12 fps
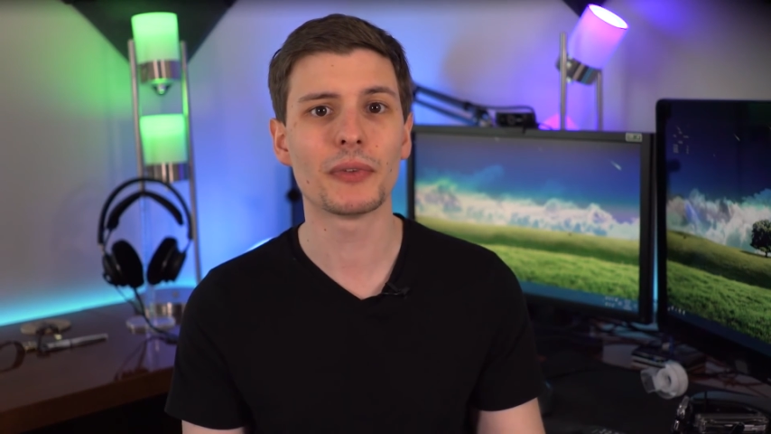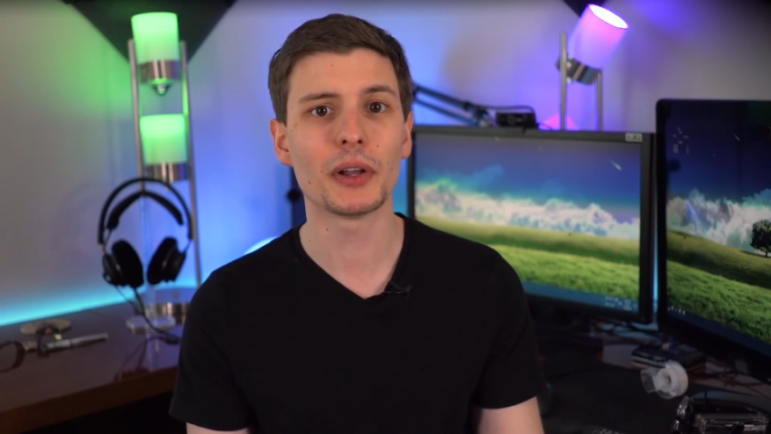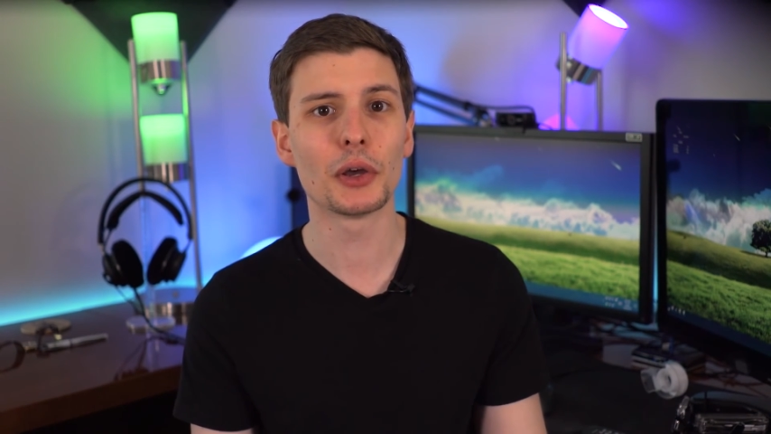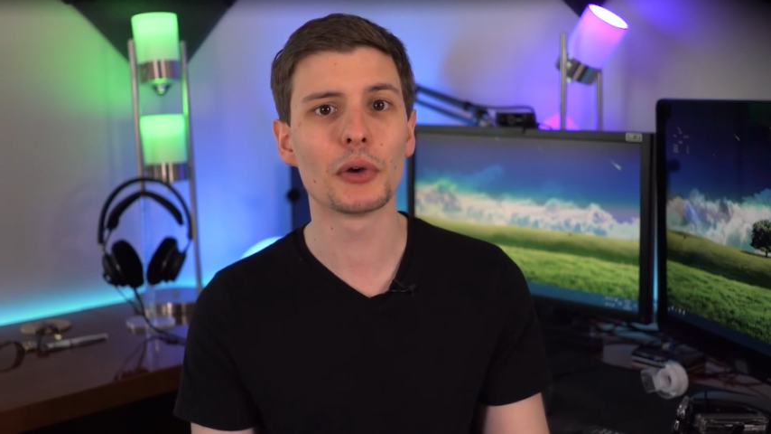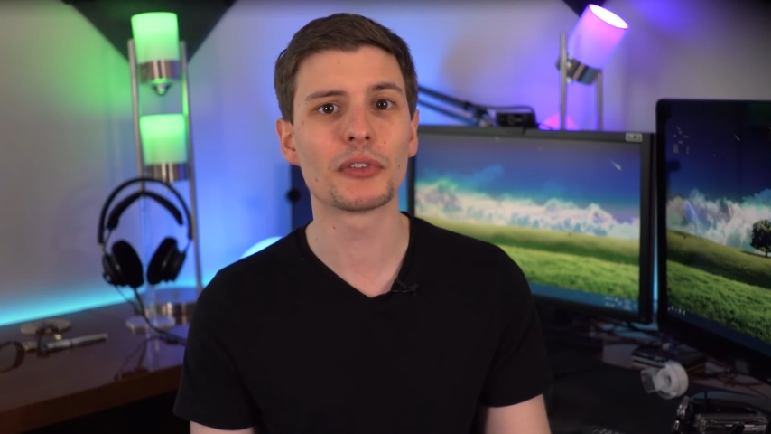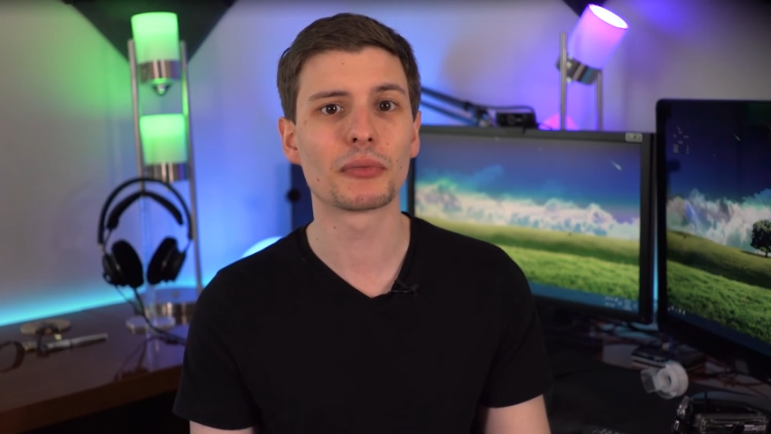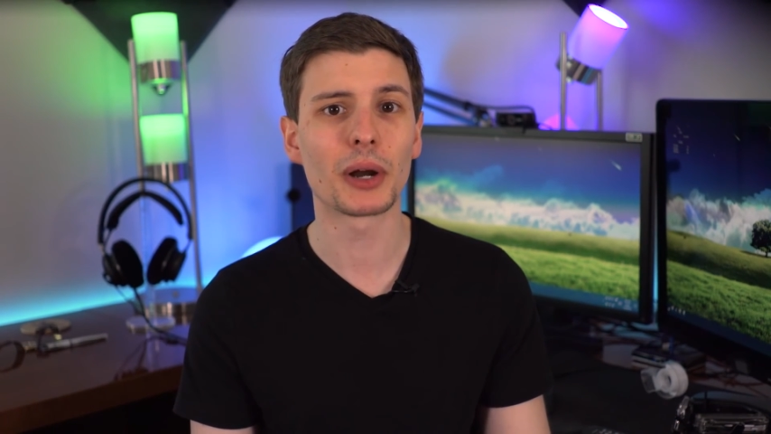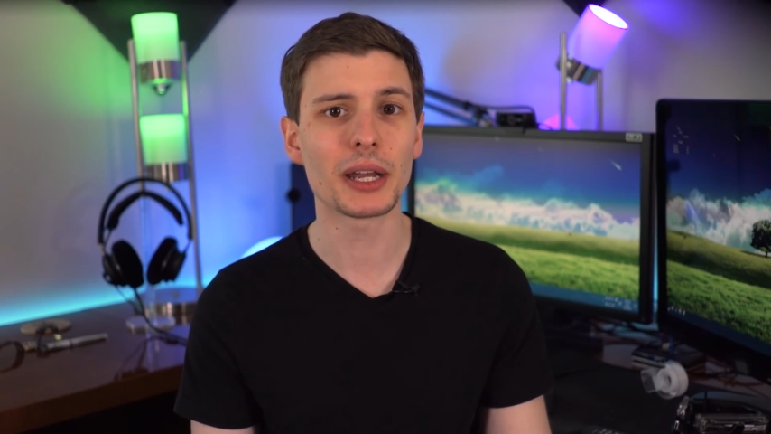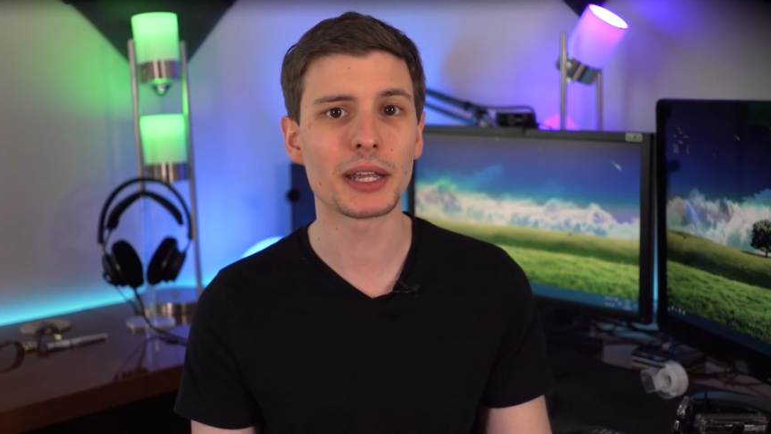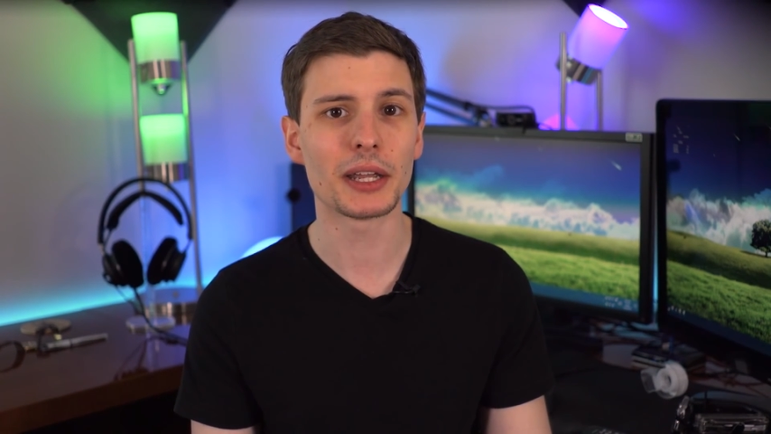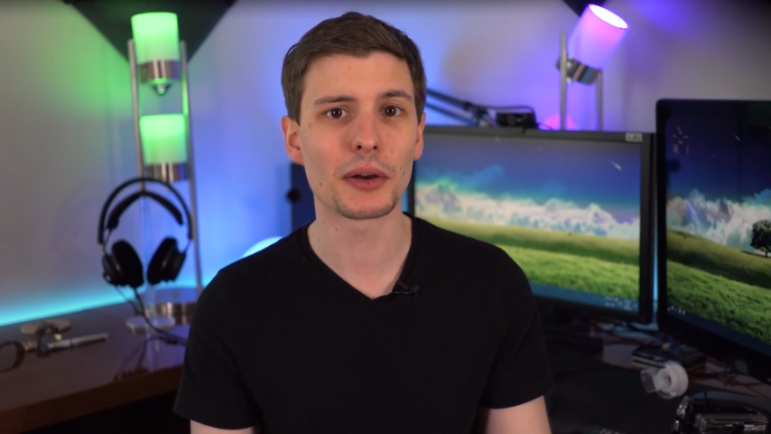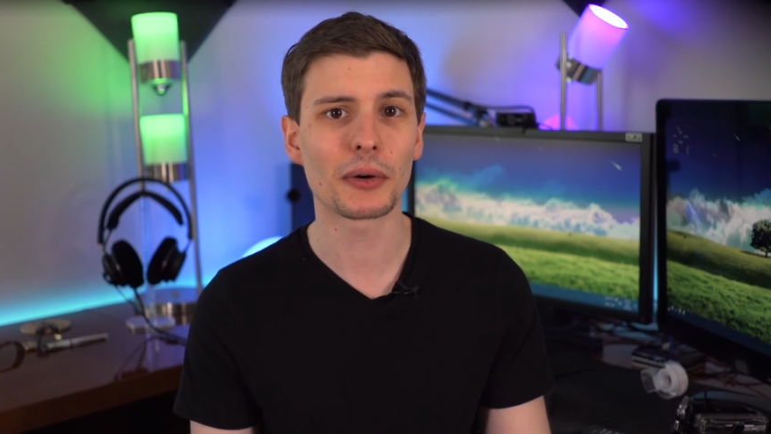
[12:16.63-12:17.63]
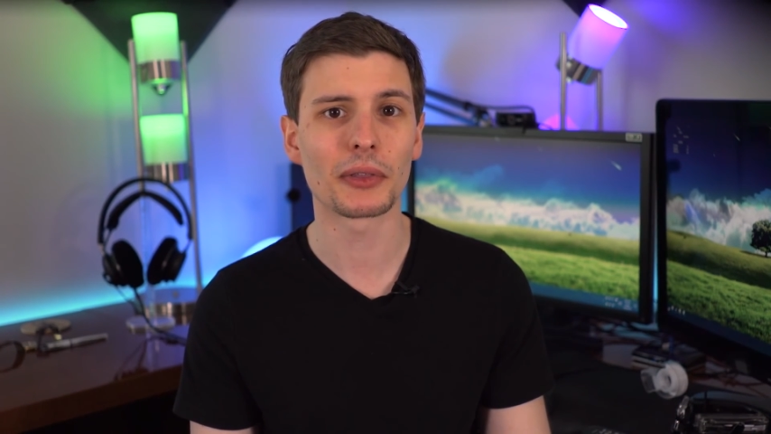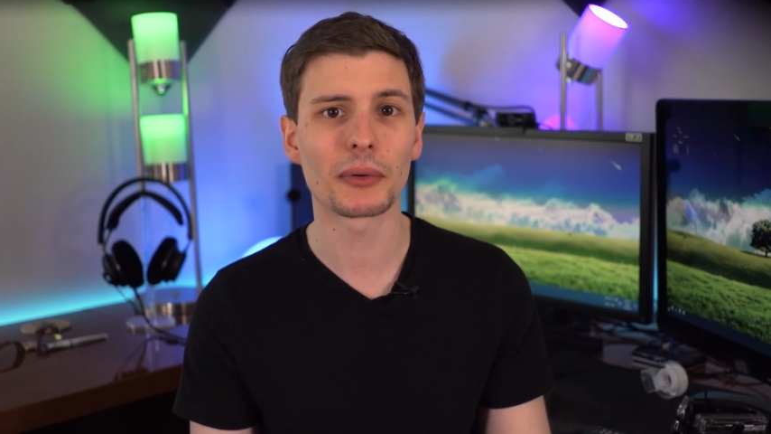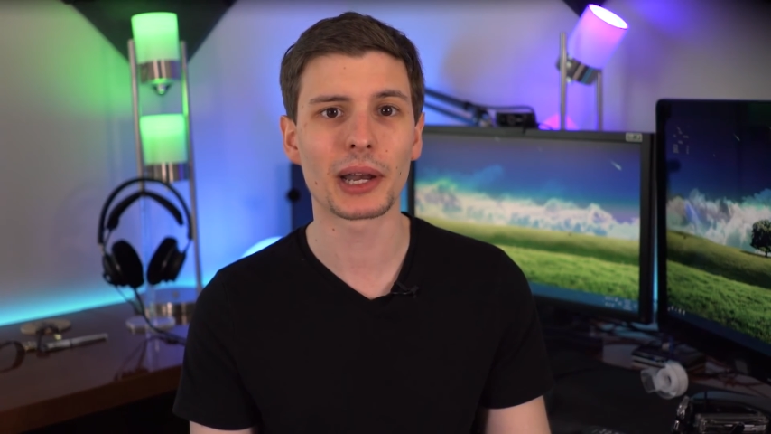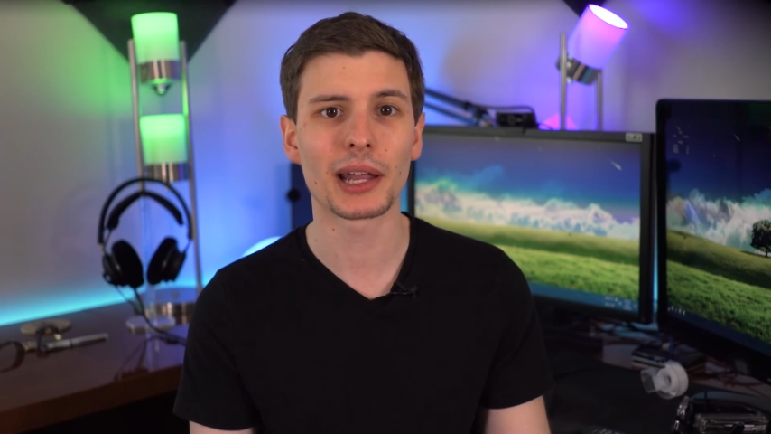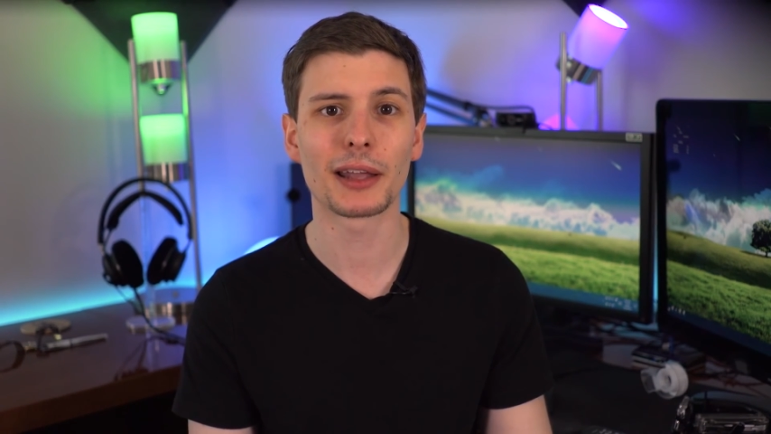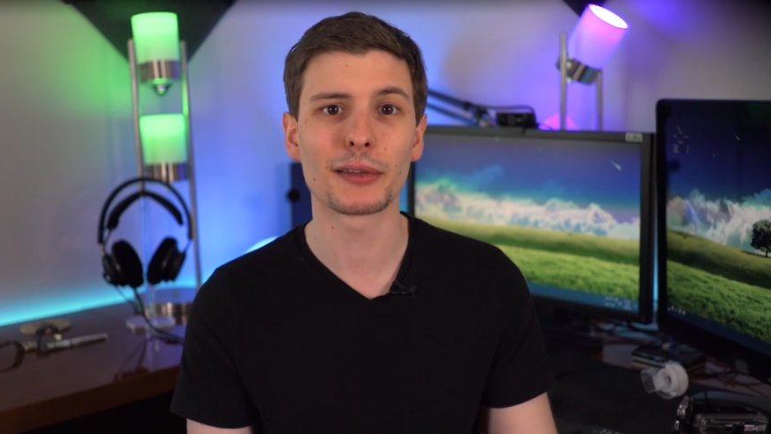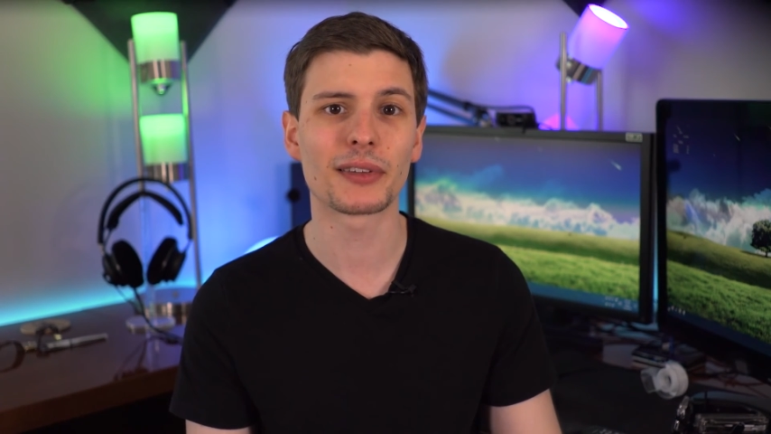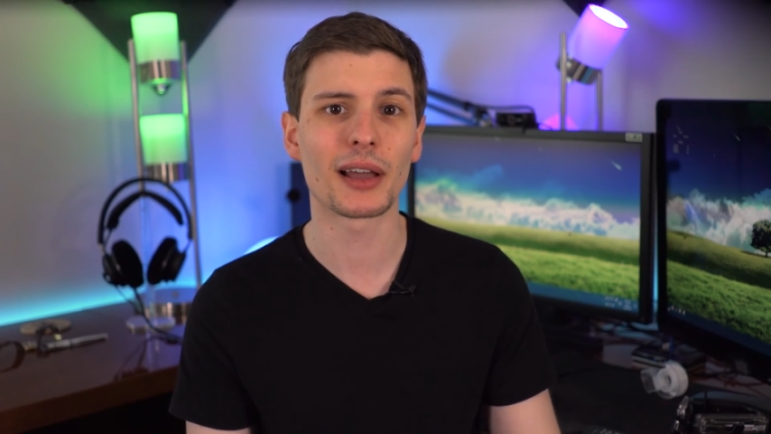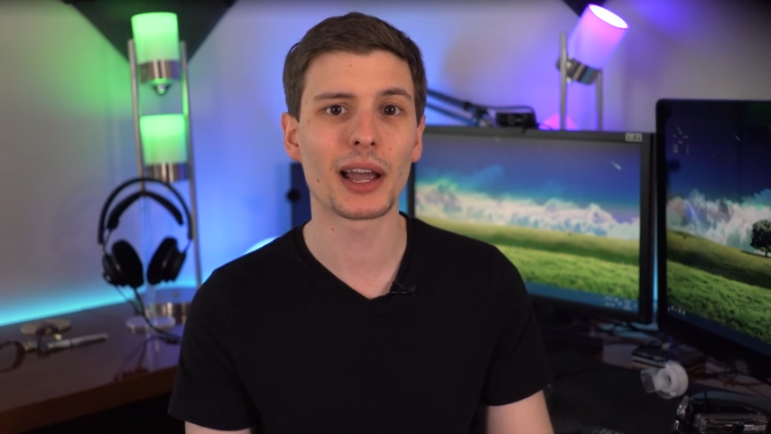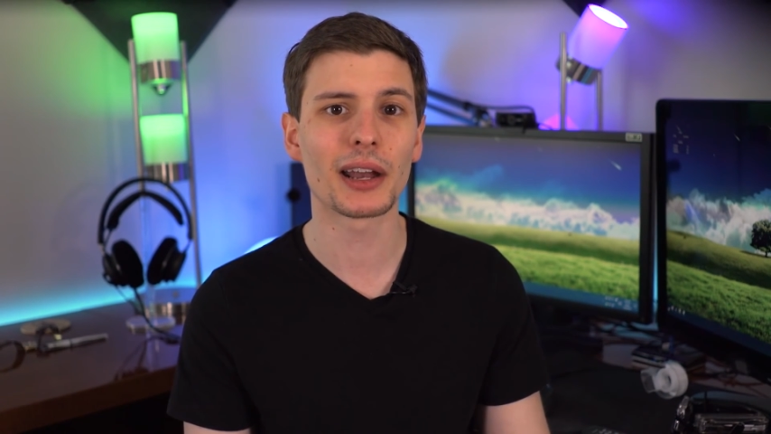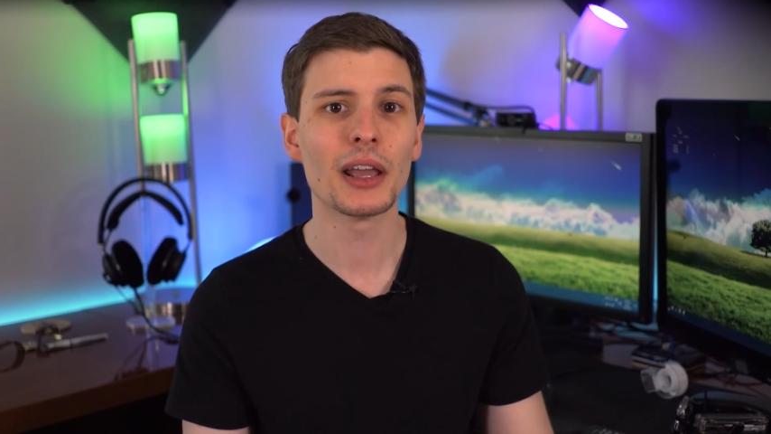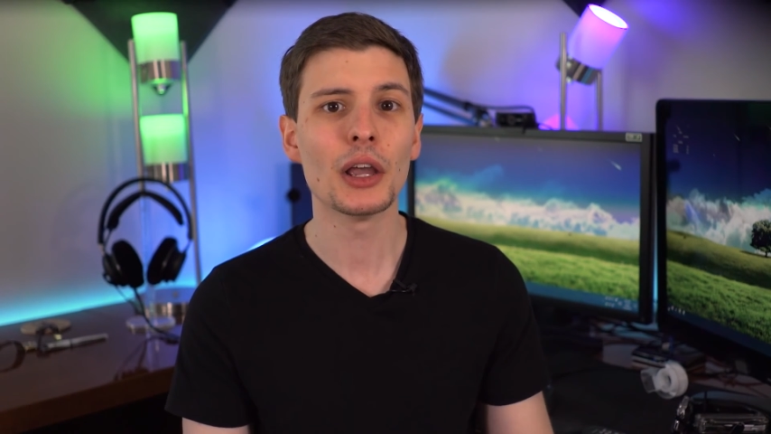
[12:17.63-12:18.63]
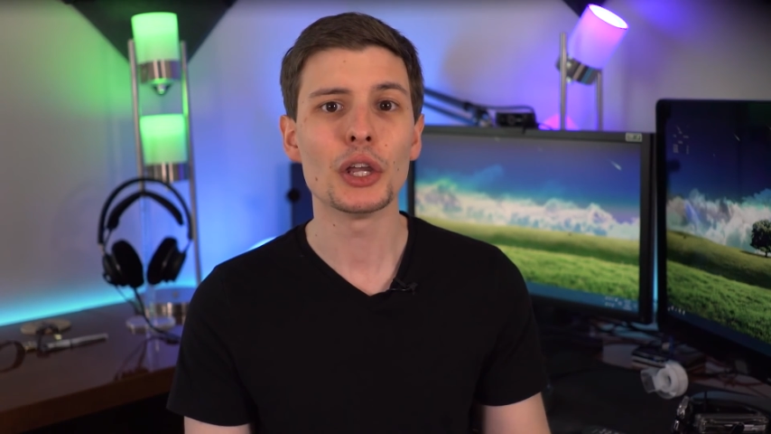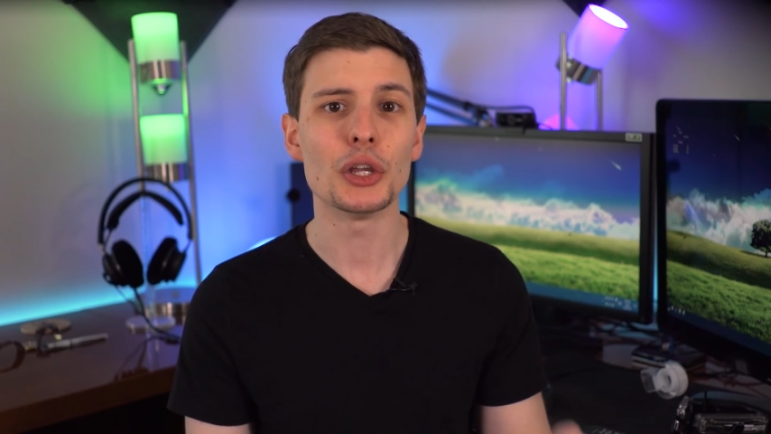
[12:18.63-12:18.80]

videos right here on the right hand side.